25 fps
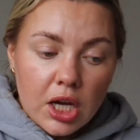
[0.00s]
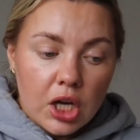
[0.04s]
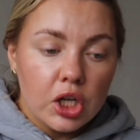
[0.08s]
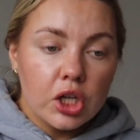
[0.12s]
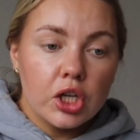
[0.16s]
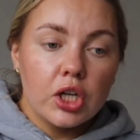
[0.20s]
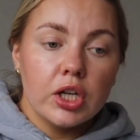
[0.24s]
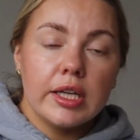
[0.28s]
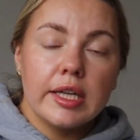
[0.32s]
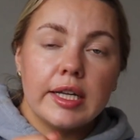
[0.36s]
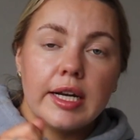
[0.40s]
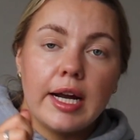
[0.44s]

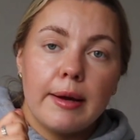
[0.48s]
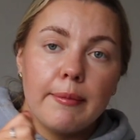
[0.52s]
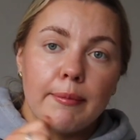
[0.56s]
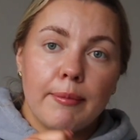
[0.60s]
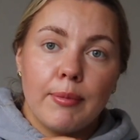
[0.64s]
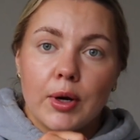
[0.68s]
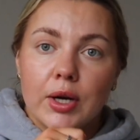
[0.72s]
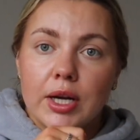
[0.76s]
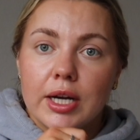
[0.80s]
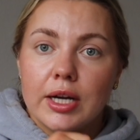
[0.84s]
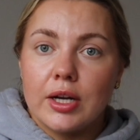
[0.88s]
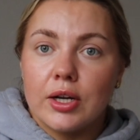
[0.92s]
Curl it
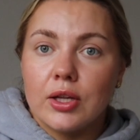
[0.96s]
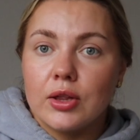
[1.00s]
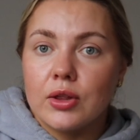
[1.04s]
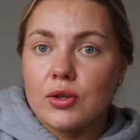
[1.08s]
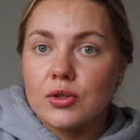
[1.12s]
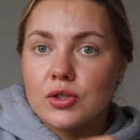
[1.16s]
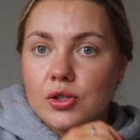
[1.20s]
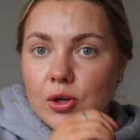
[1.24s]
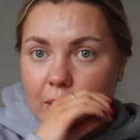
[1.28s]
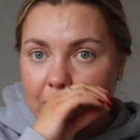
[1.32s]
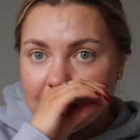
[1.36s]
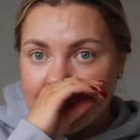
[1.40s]
up, put it in
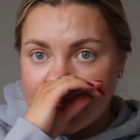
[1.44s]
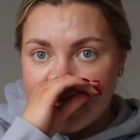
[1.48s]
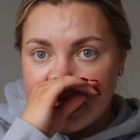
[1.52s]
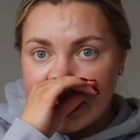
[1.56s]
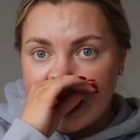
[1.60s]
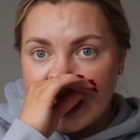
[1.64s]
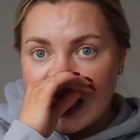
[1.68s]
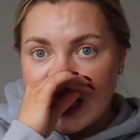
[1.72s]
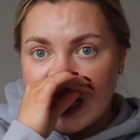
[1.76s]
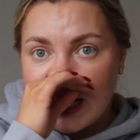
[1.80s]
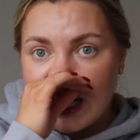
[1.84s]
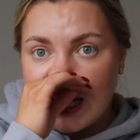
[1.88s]
the
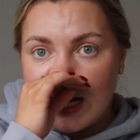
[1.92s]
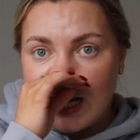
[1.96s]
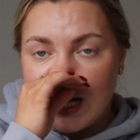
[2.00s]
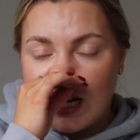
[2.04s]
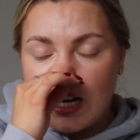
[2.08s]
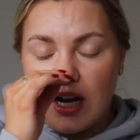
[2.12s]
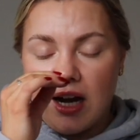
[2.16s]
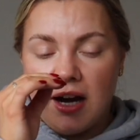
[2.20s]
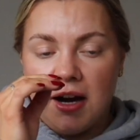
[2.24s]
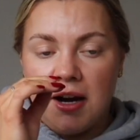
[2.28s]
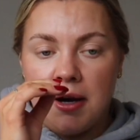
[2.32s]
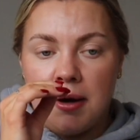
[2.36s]

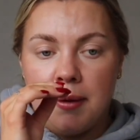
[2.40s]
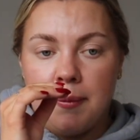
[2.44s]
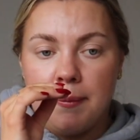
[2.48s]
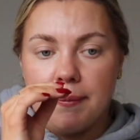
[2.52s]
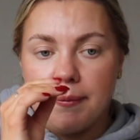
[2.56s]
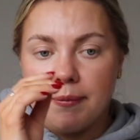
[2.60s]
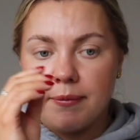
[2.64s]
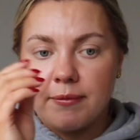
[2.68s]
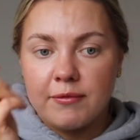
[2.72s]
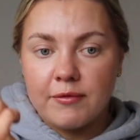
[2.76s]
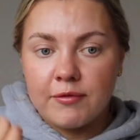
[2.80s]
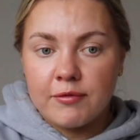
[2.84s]
tortilla,
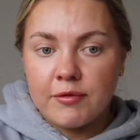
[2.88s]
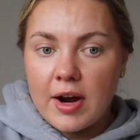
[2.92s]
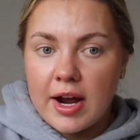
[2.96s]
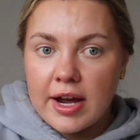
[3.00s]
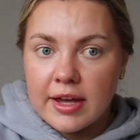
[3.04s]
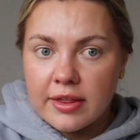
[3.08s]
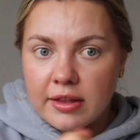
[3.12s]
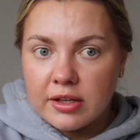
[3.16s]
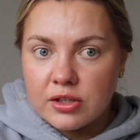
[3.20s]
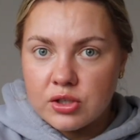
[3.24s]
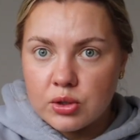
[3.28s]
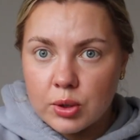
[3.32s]

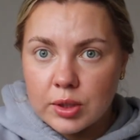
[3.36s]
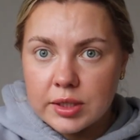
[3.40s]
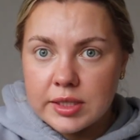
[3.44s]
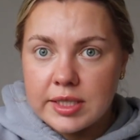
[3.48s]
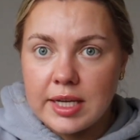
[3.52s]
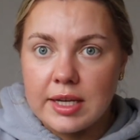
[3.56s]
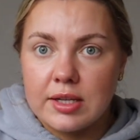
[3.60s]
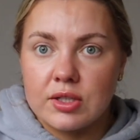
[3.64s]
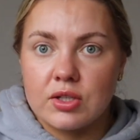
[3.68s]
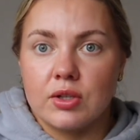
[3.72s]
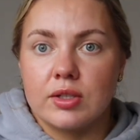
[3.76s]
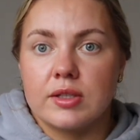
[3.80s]
fry the
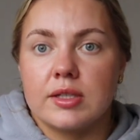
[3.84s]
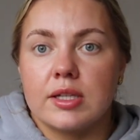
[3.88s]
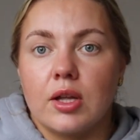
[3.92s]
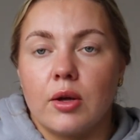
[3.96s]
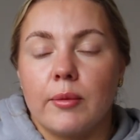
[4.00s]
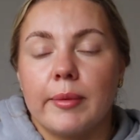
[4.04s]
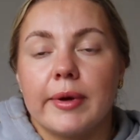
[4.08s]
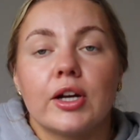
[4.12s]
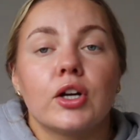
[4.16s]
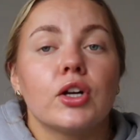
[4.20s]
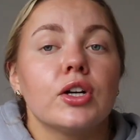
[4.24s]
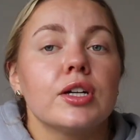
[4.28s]
tortilla so it's a
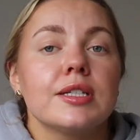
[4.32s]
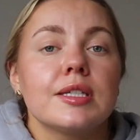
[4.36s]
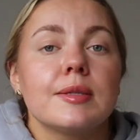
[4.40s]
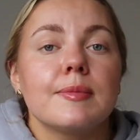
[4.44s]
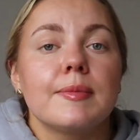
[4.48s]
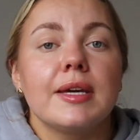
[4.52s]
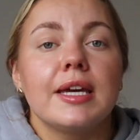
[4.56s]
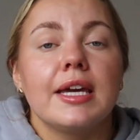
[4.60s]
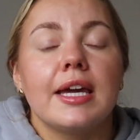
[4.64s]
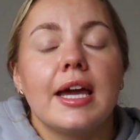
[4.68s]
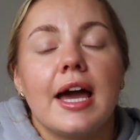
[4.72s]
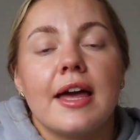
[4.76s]
little bit
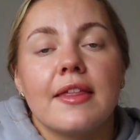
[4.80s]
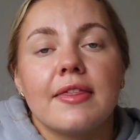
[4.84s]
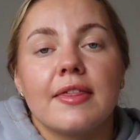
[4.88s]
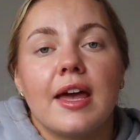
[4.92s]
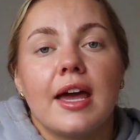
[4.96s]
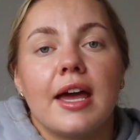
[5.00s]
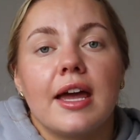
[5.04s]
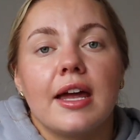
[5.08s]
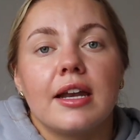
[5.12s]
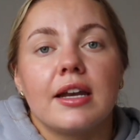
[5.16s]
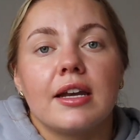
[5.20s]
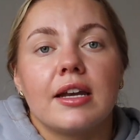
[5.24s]
crispy, and
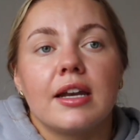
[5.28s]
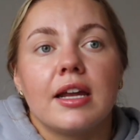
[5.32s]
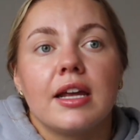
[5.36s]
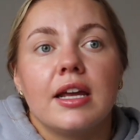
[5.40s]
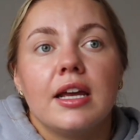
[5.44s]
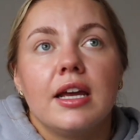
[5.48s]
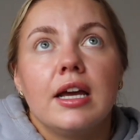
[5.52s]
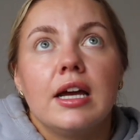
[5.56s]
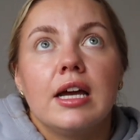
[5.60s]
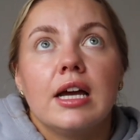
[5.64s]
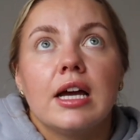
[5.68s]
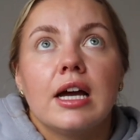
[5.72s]
then
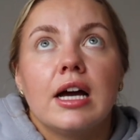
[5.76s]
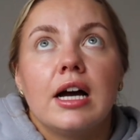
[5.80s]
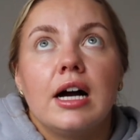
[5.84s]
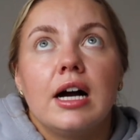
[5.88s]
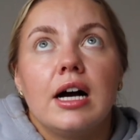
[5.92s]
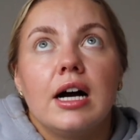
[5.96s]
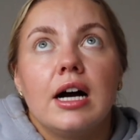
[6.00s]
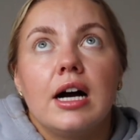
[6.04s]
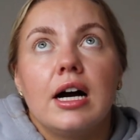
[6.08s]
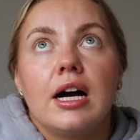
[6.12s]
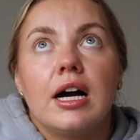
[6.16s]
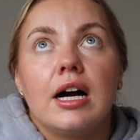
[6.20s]

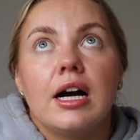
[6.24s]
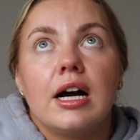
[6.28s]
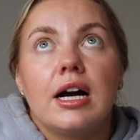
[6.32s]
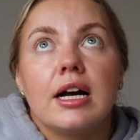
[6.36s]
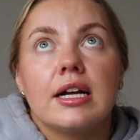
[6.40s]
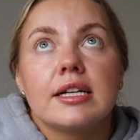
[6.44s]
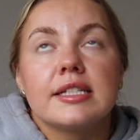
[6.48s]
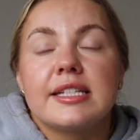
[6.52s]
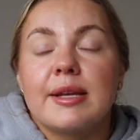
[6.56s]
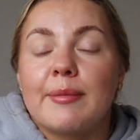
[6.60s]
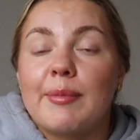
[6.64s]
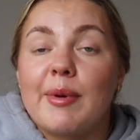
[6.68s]

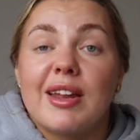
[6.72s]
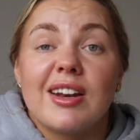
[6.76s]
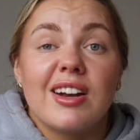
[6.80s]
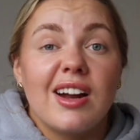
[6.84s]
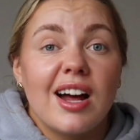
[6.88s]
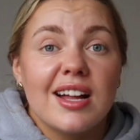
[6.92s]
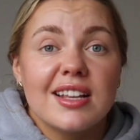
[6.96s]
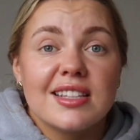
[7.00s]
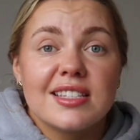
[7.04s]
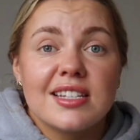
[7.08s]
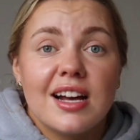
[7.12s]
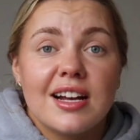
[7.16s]
dip it in
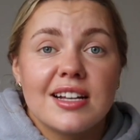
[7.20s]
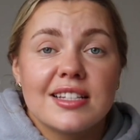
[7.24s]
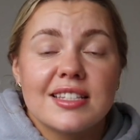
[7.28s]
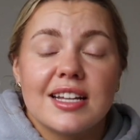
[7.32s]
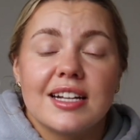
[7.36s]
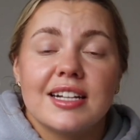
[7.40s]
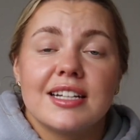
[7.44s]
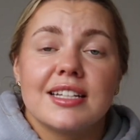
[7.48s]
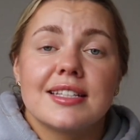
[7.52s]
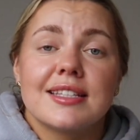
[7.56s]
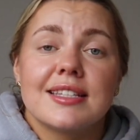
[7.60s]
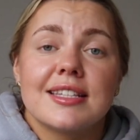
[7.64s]
hot sauce,
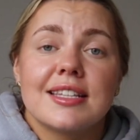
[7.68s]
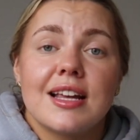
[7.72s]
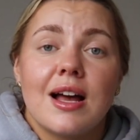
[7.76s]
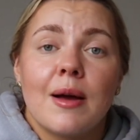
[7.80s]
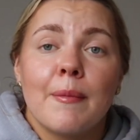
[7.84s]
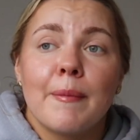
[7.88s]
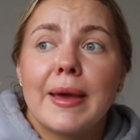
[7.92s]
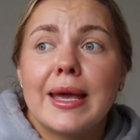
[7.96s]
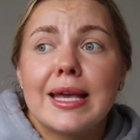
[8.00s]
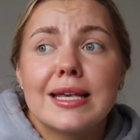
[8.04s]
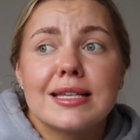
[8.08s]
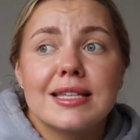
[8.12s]
and it's
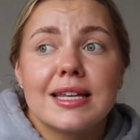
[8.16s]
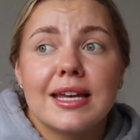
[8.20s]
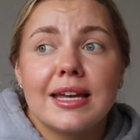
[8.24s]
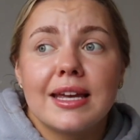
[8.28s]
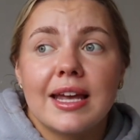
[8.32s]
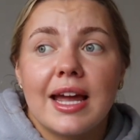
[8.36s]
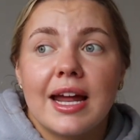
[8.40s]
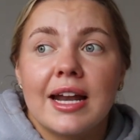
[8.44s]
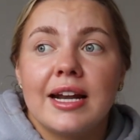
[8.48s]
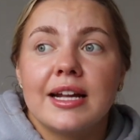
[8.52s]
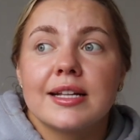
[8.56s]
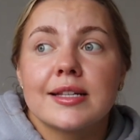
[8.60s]

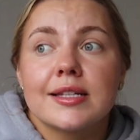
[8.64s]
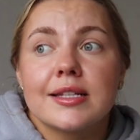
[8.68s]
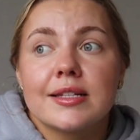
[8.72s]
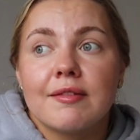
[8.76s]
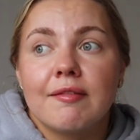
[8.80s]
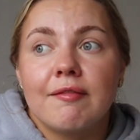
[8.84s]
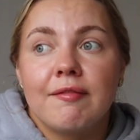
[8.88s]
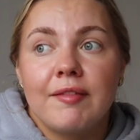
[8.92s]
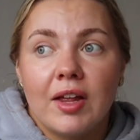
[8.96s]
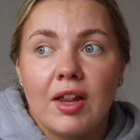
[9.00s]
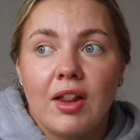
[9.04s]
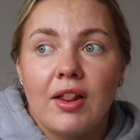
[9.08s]
amazing, and it's
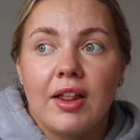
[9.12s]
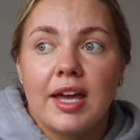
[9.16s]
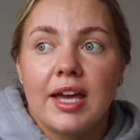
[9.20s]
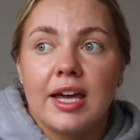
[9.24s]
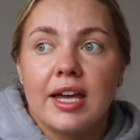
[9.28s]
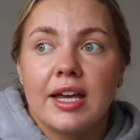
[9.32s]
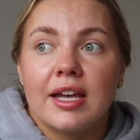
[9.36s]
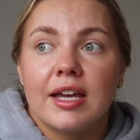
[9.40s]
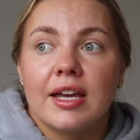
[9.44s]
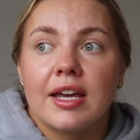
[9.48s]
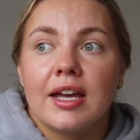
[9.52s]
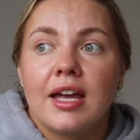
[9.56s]

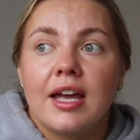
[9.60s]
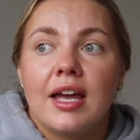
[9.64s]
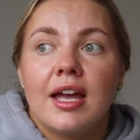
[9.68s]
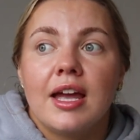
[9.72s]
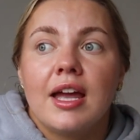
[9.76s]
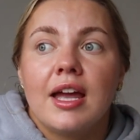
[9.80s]
filling,